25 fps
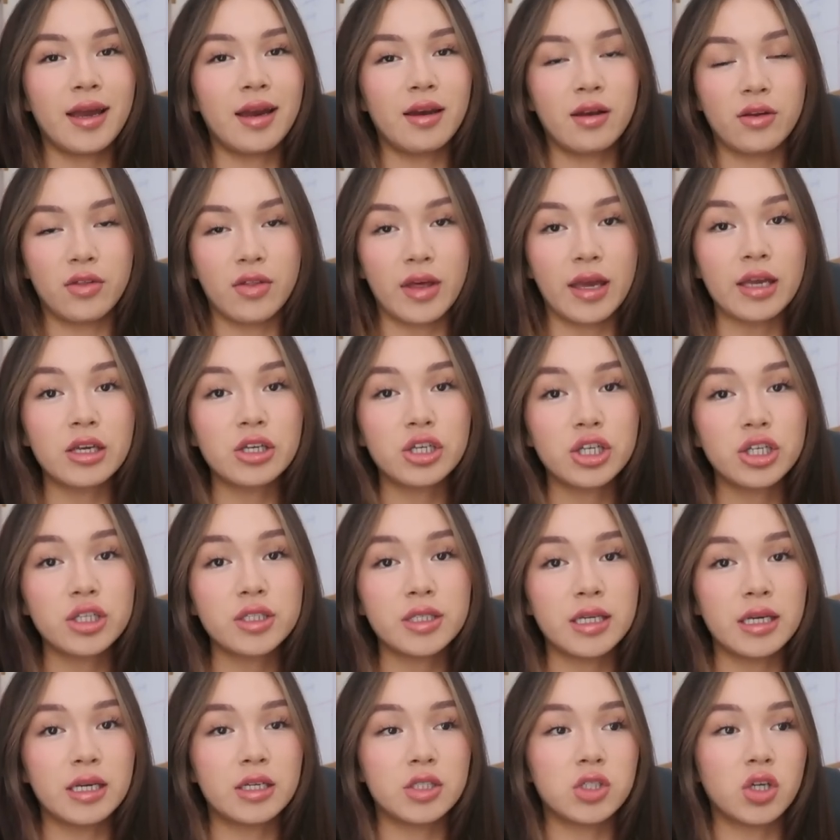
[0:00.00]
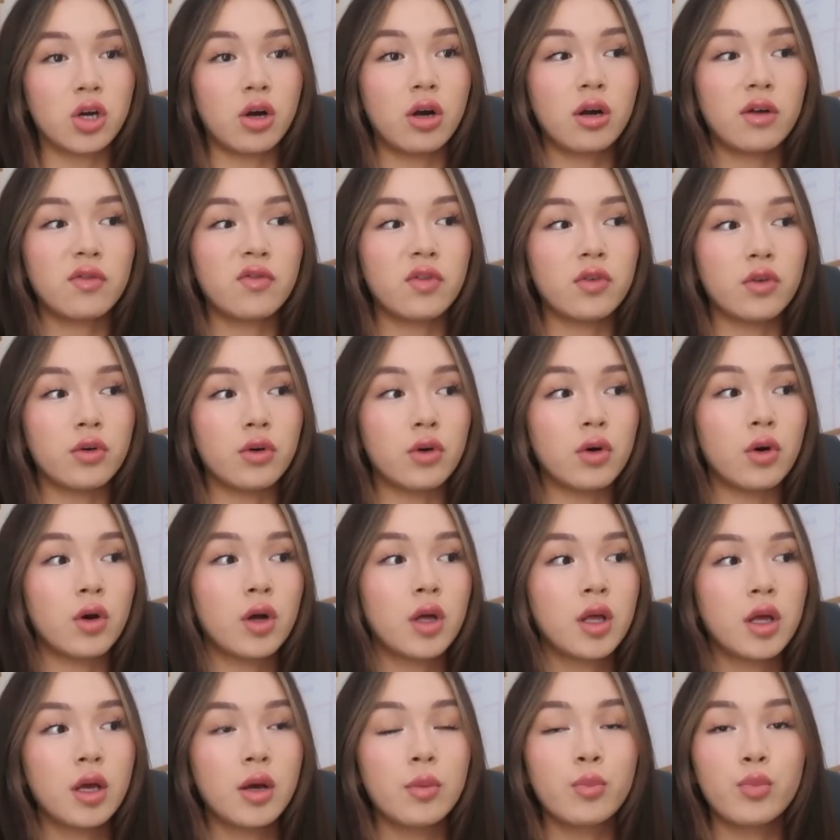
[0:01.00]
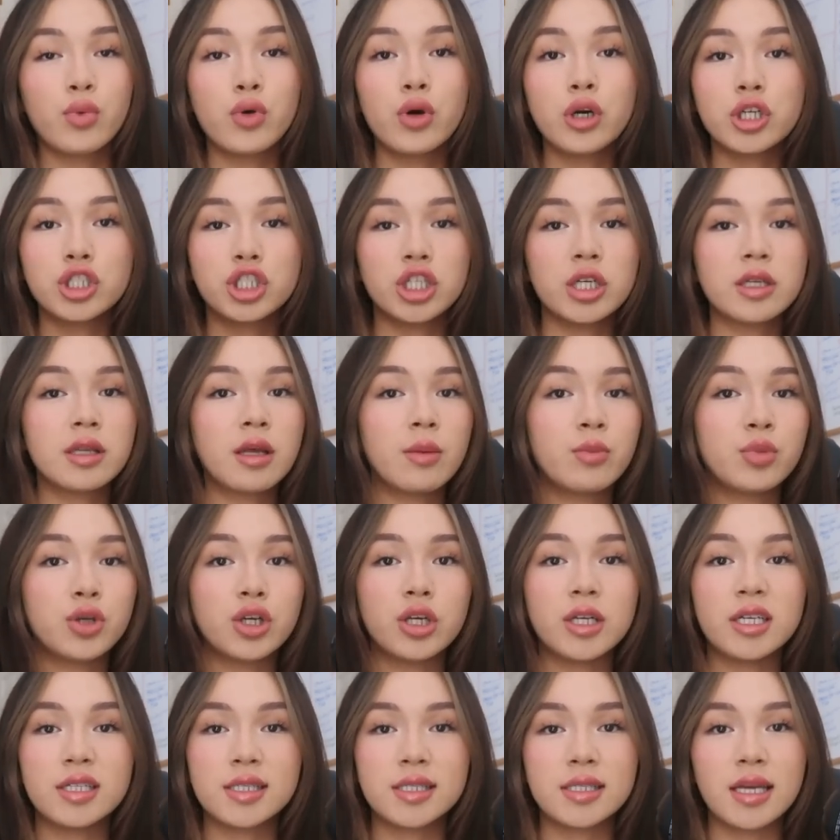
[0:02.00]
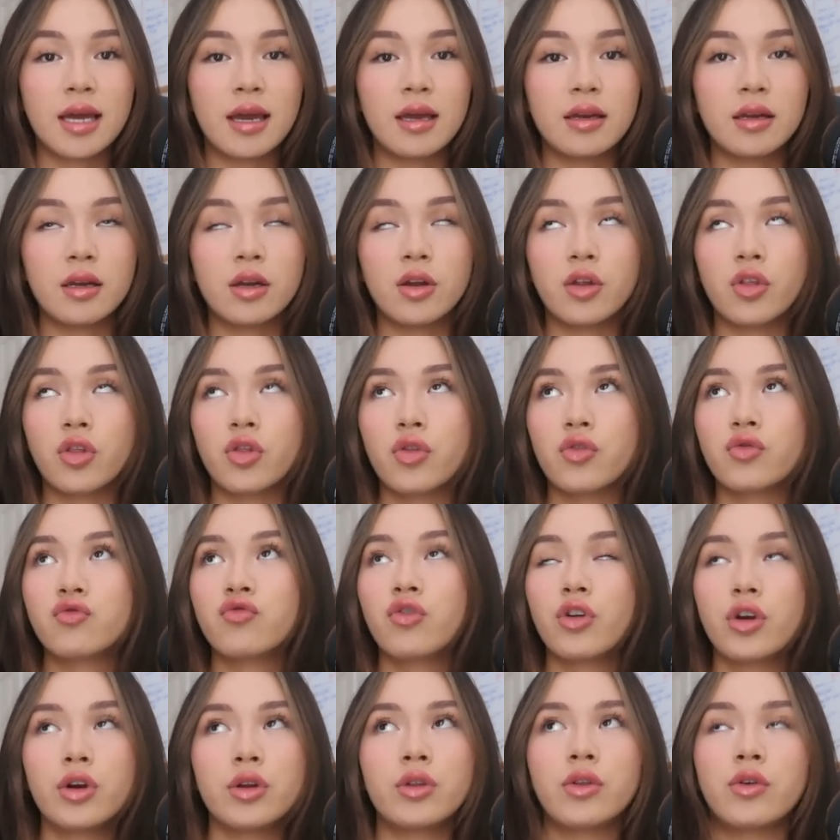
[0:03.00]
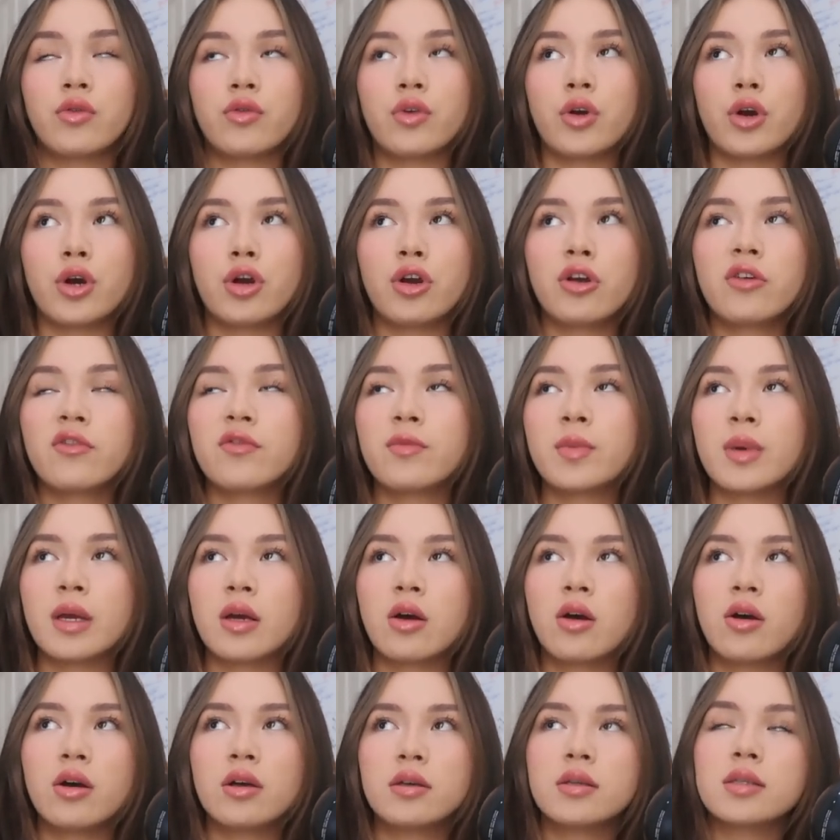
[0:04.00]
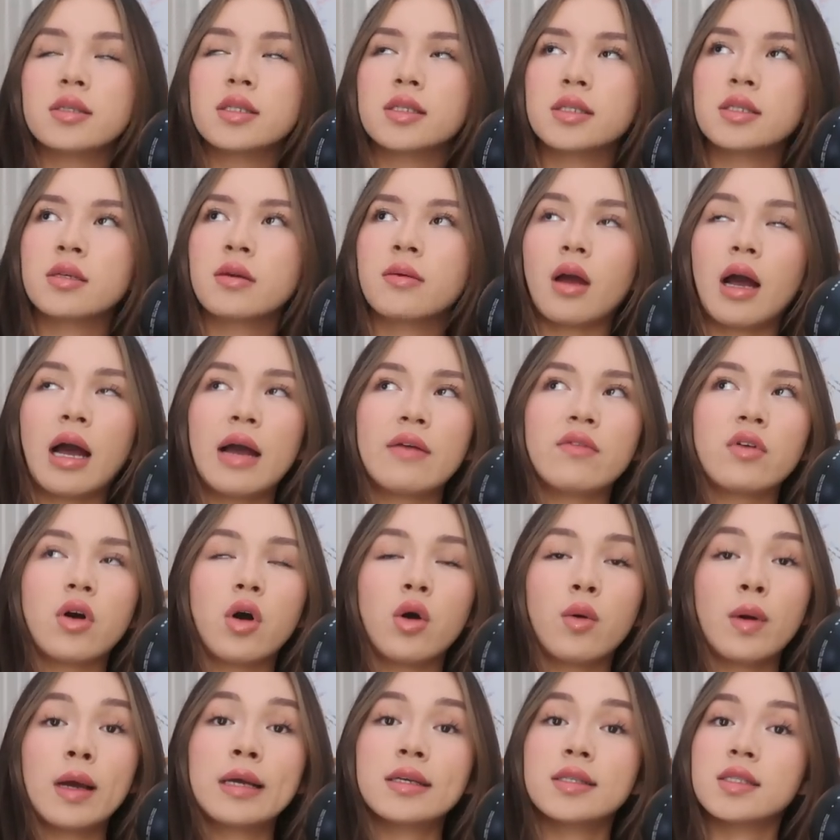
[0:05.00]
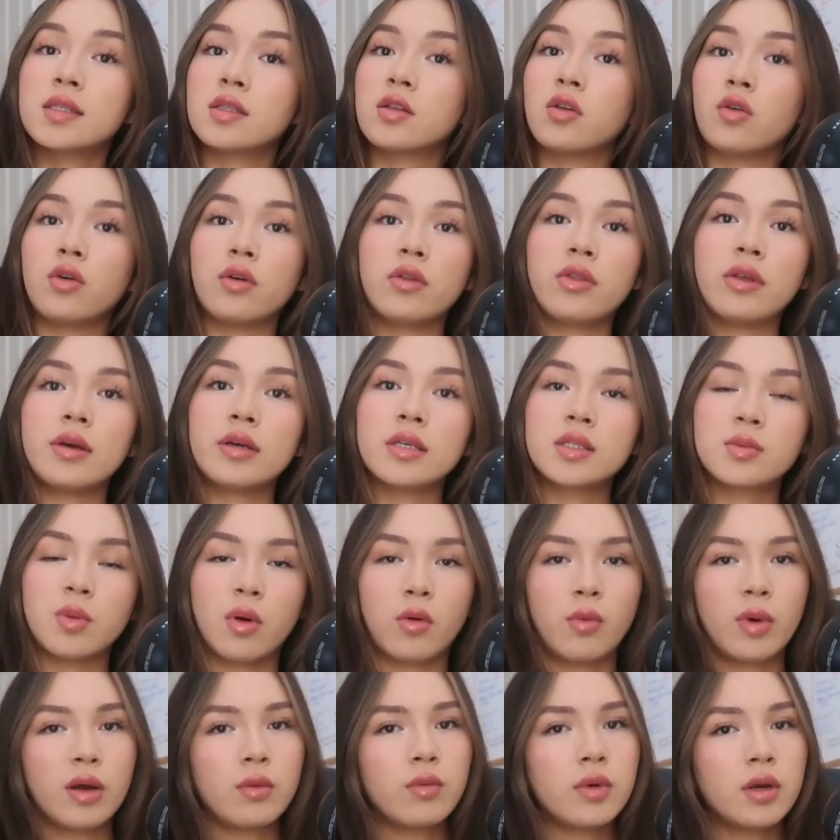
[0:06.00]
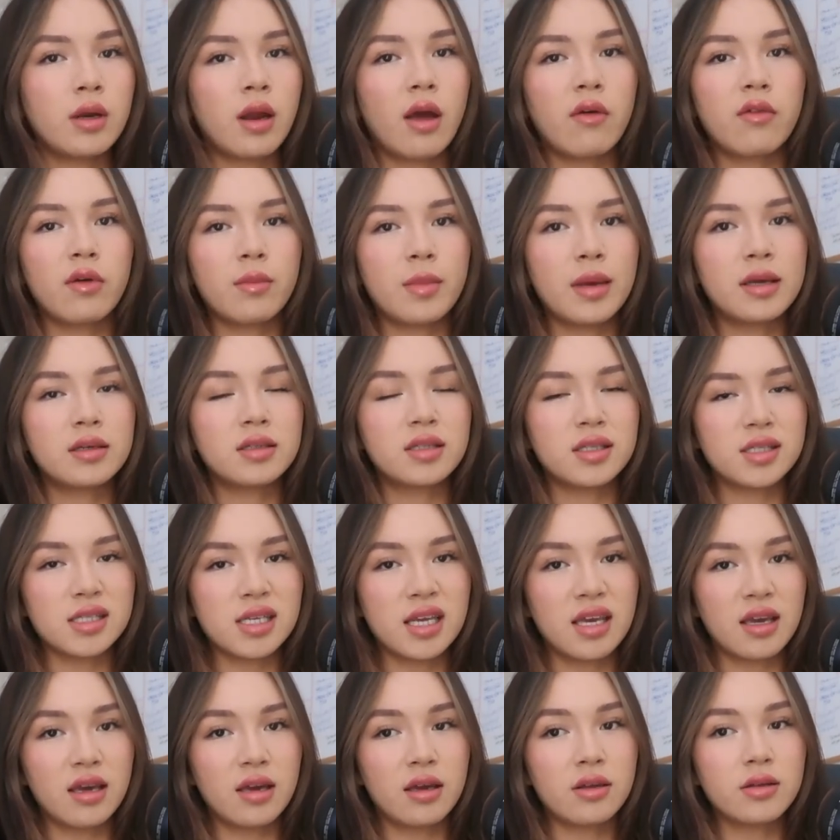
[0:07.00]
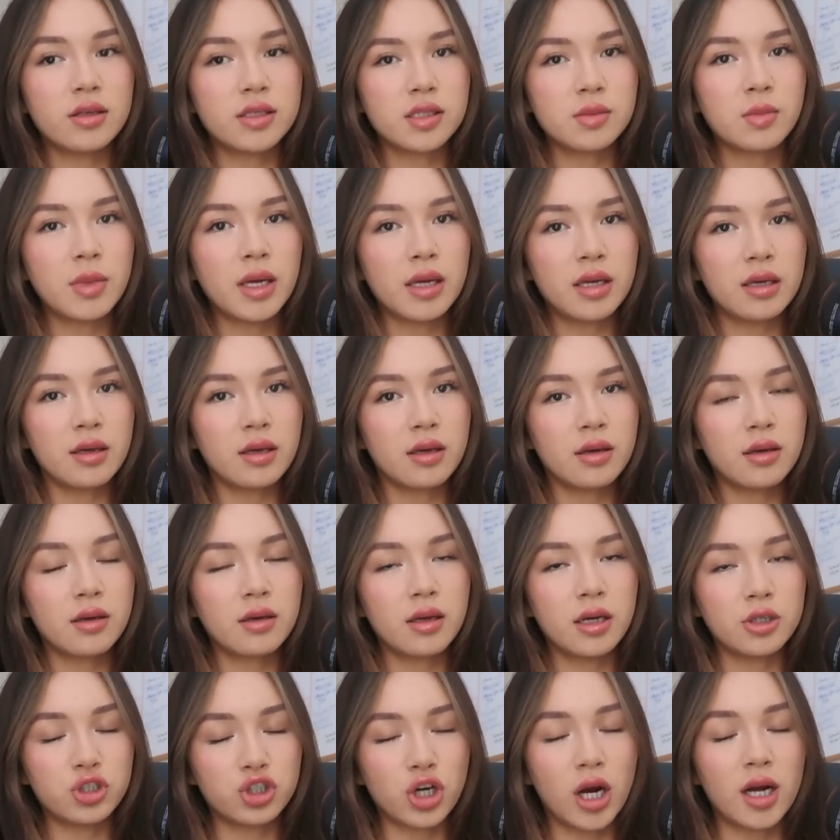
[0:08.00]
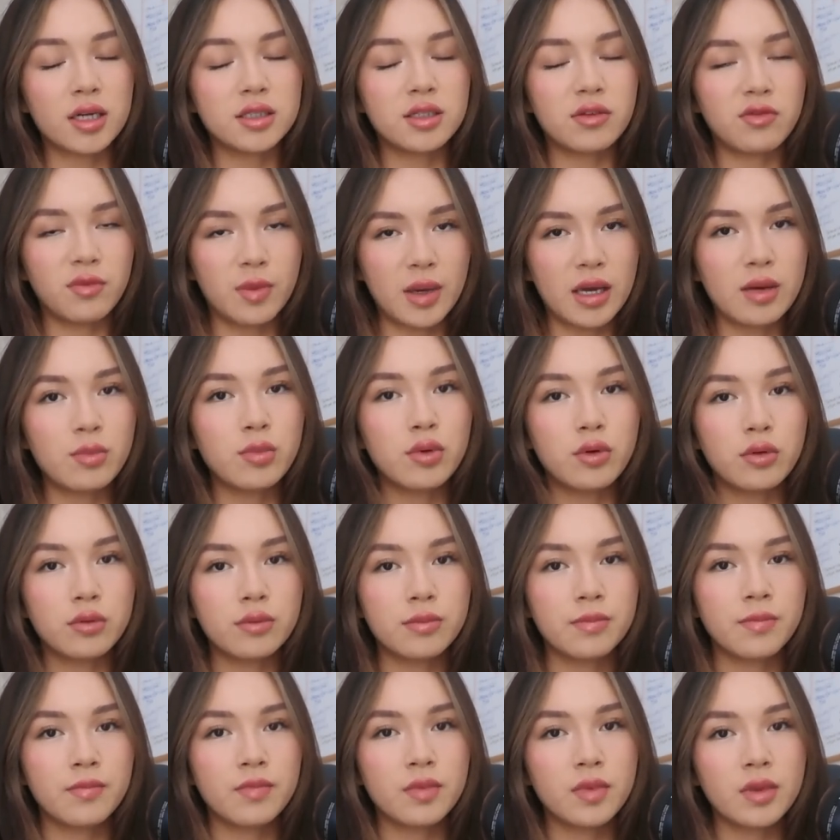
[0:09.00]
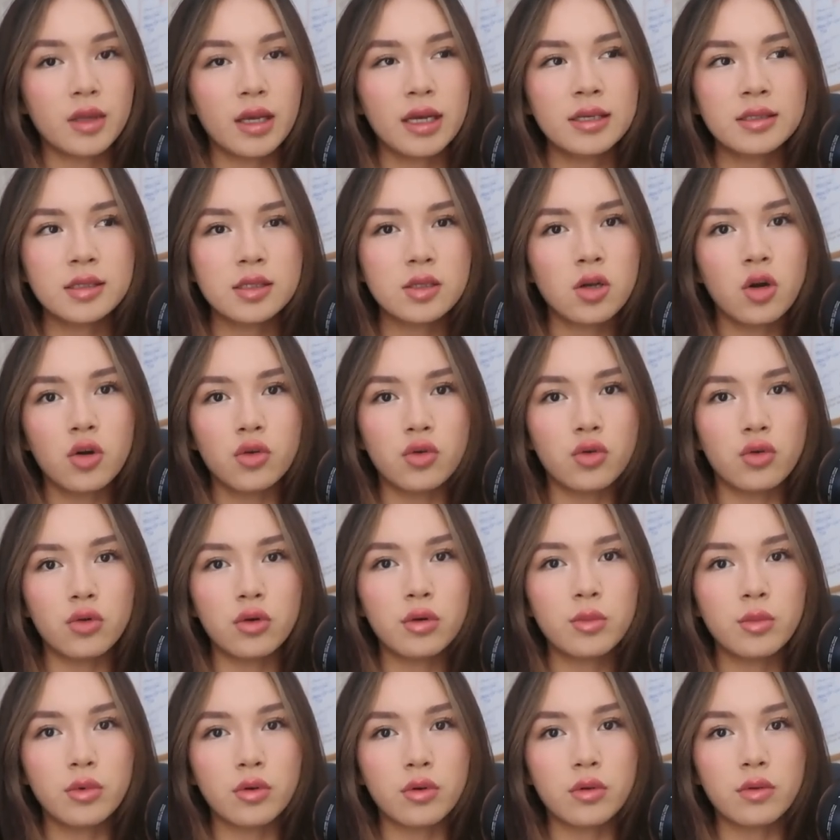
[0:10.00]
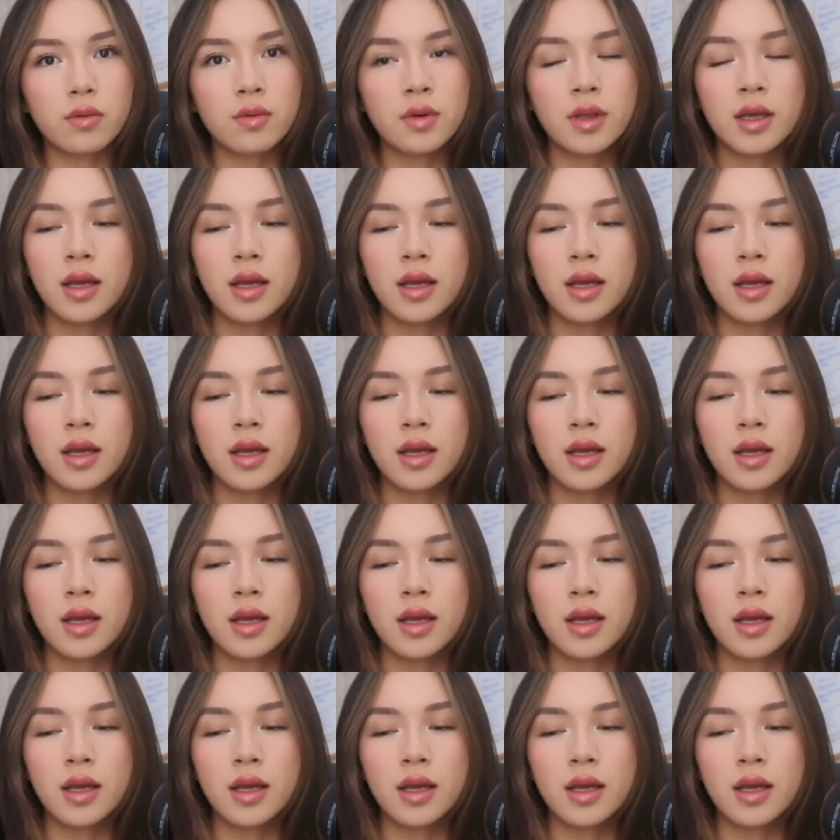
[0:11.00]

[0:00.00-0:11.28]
And thank you, TikTok, for pushing the beauty standard through the roof because I've always thought this, but we were never meant to see this many attractive people it's not normal.